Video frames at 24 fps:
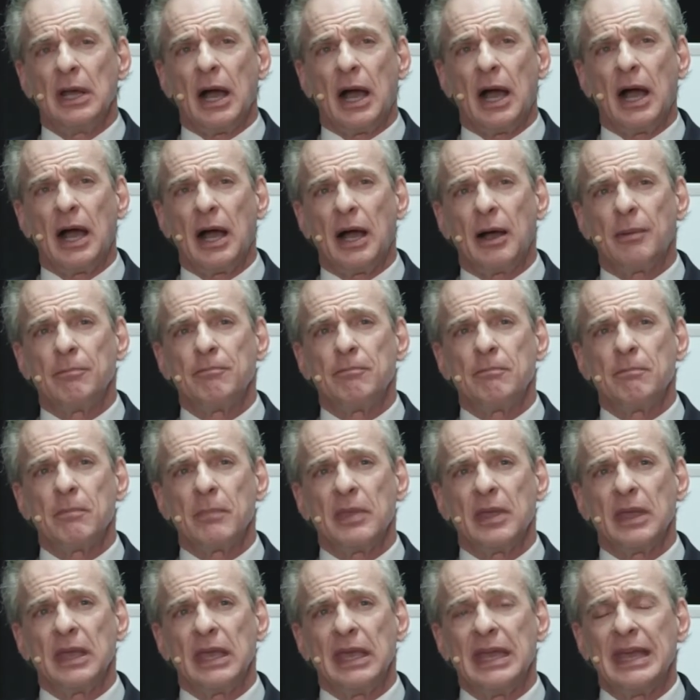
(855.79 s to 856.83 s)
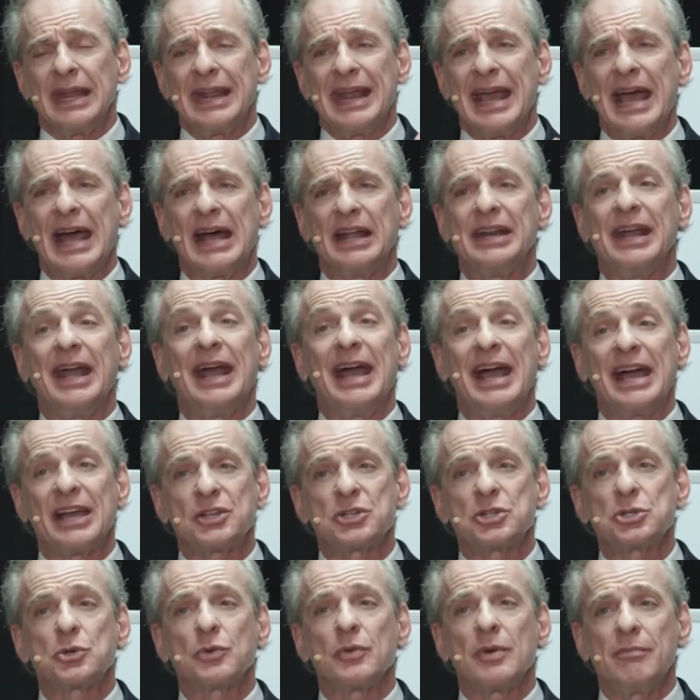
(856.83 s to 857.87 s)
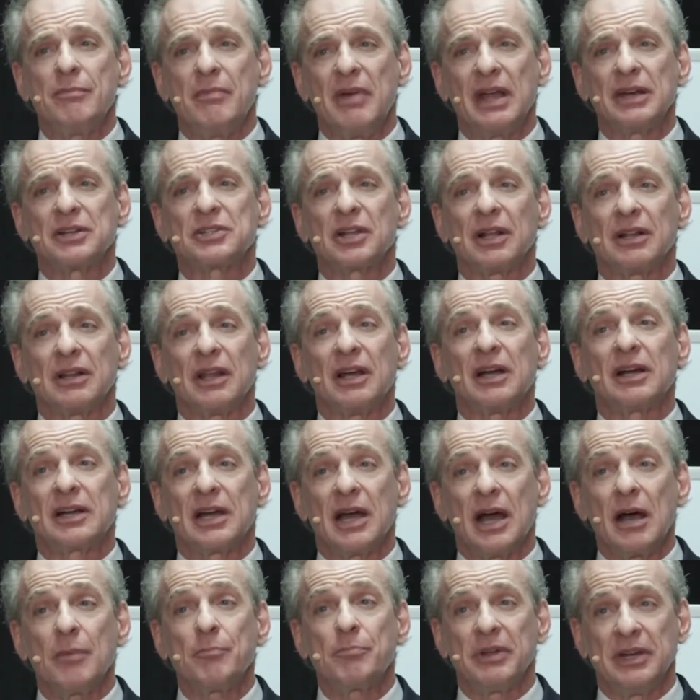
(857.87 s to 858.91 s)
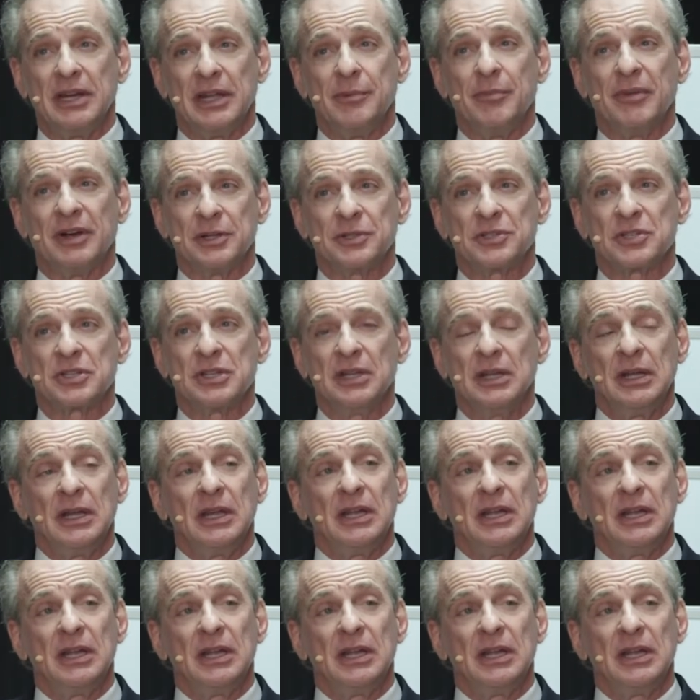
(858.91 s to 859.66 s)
Um, it had extra mental accompaniments,